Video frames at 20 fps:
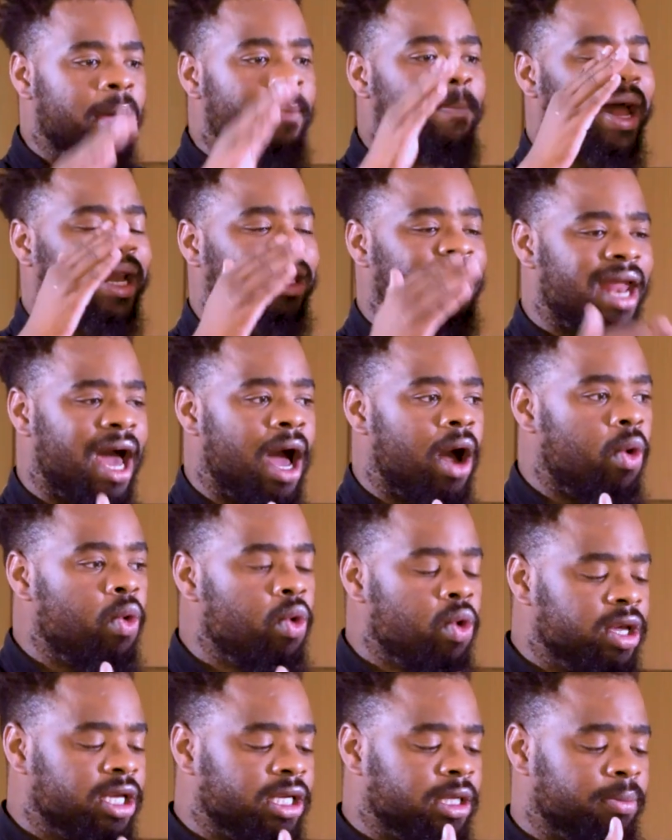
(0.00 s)
But now,
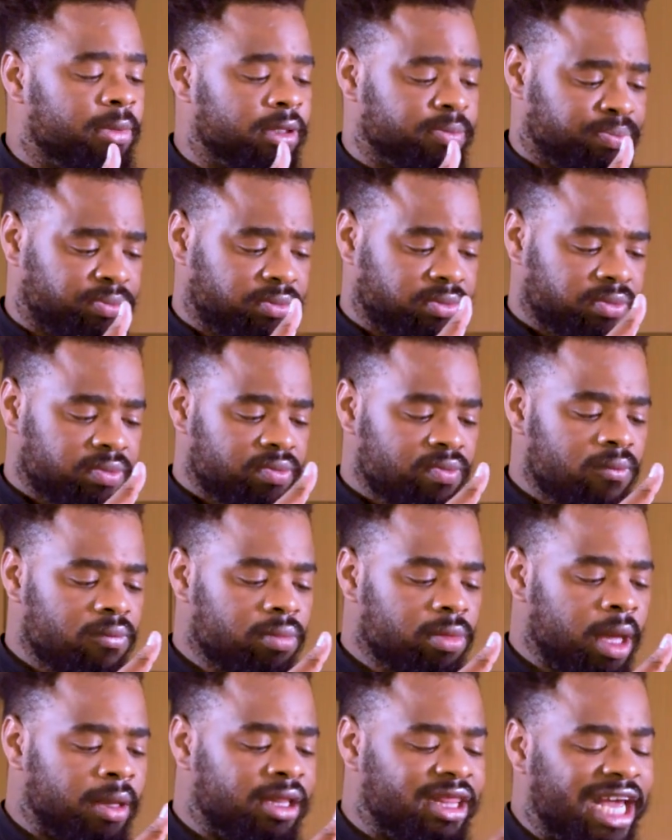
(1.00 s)

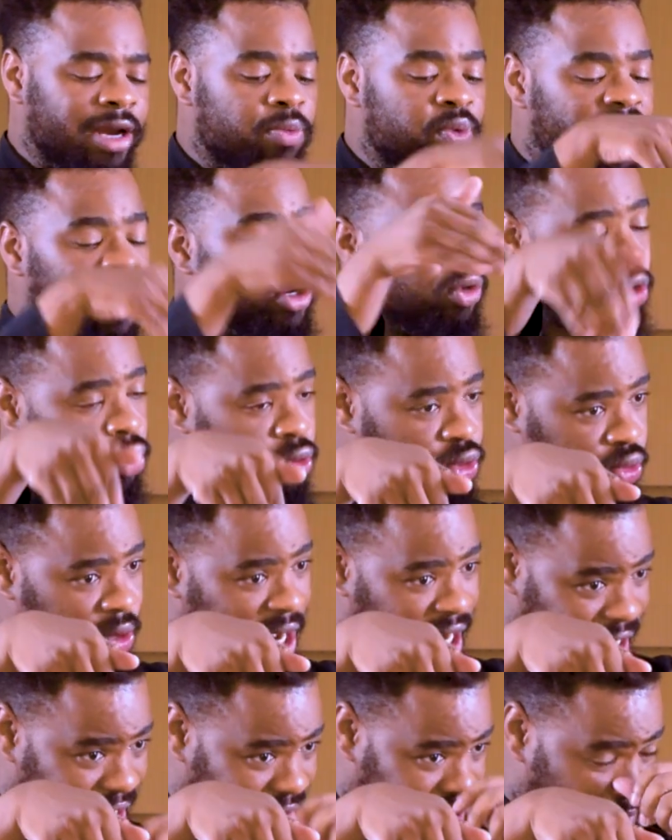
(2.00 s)
then we can go to
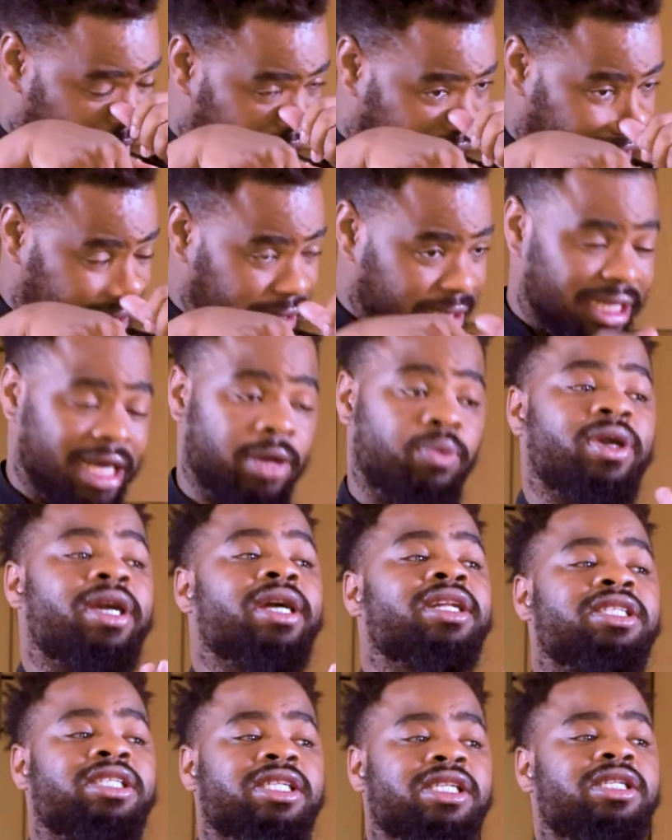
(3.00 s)
another one. Then we
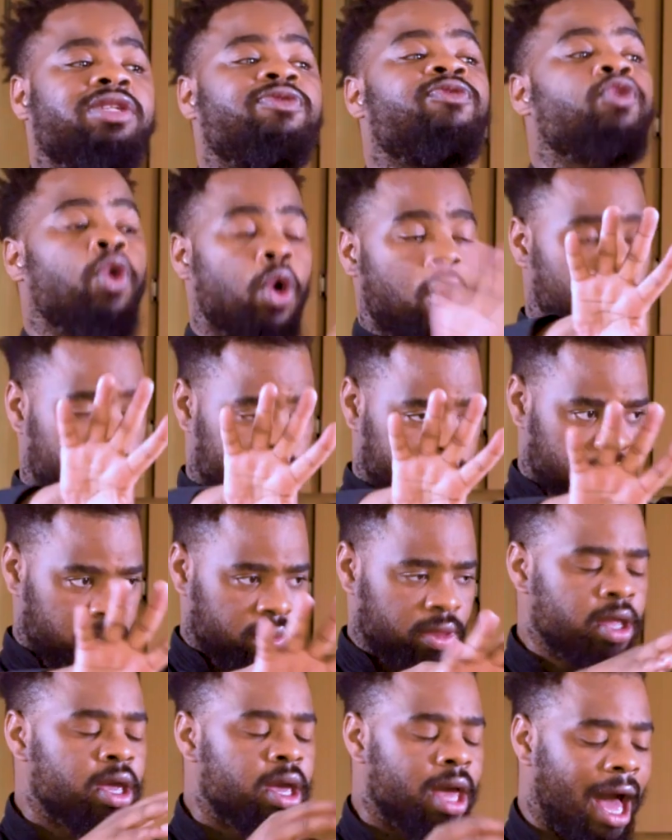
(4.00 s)
can just flow.
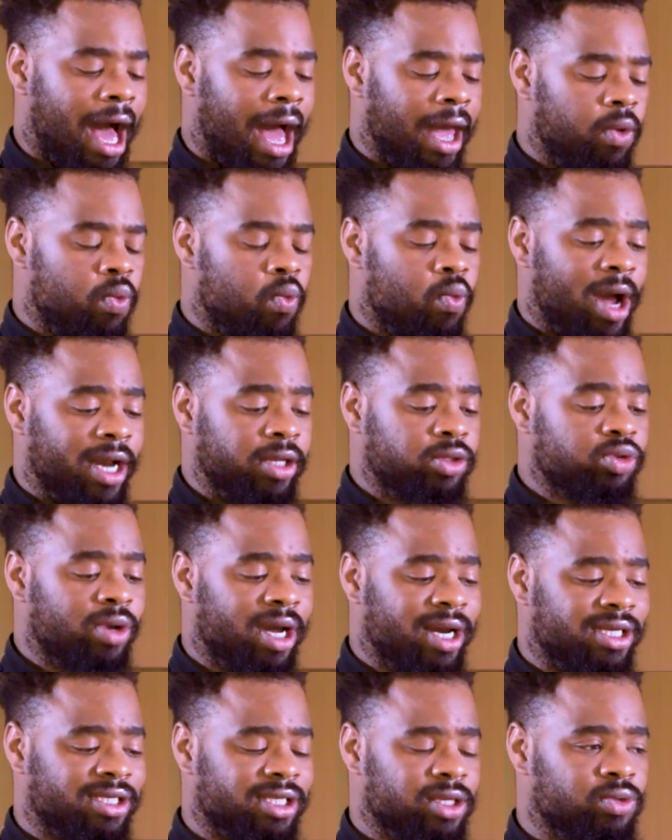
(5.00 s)
Okay. I want to
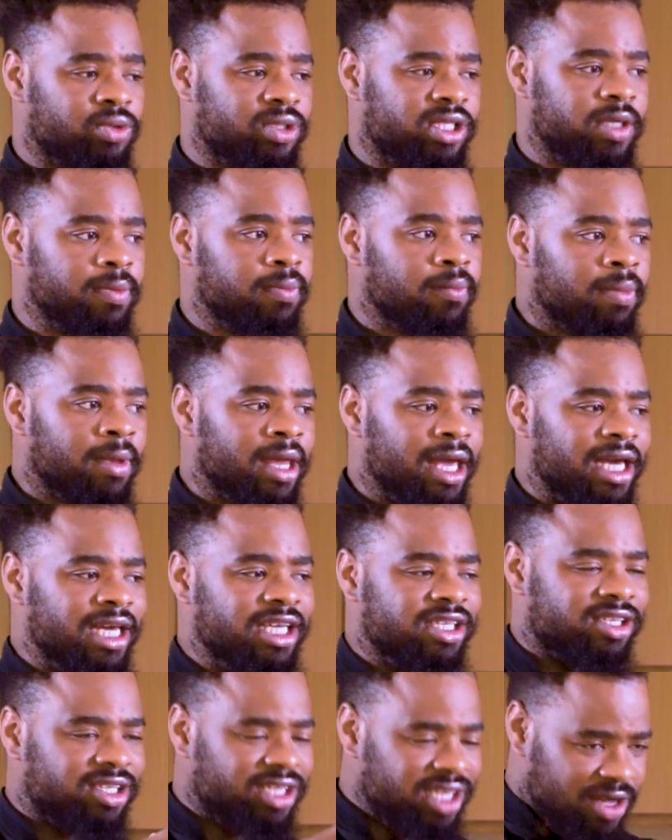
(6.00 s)
understand what
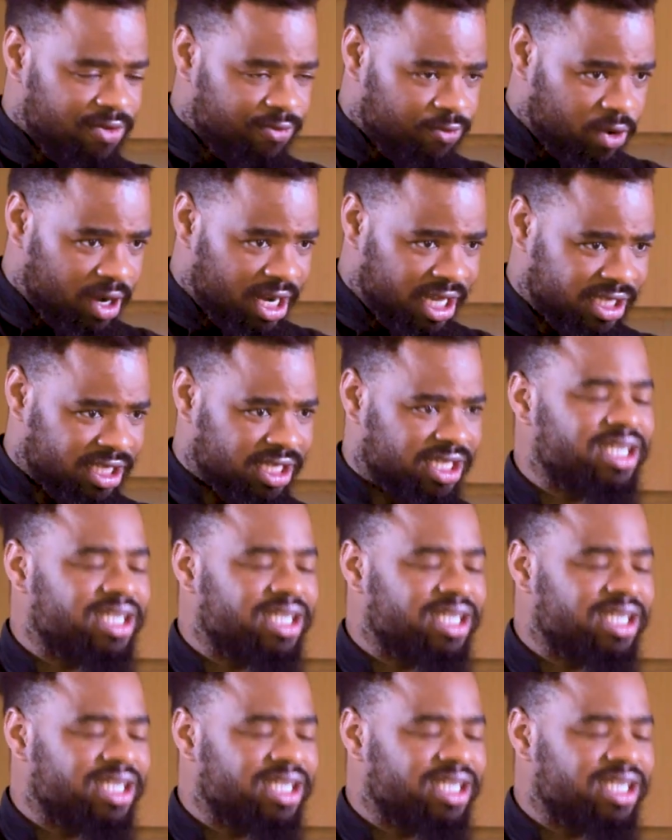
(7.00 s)
is C for this.